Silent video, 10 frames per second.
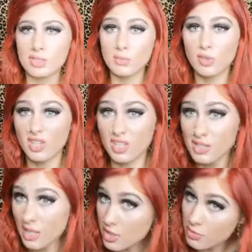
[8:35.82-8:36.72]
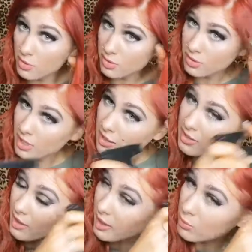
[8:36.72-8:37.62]
smoothing attachment,
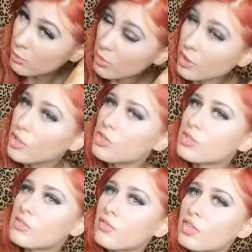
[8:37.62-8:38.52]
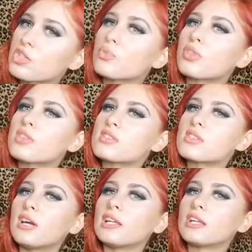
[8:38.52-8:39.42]
and then what I'm going to do is finish with the
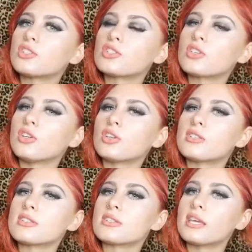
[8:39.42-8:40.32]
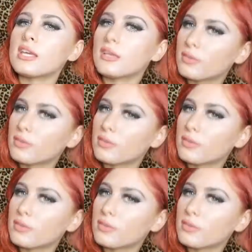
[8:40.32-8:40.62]
styling just so you can see.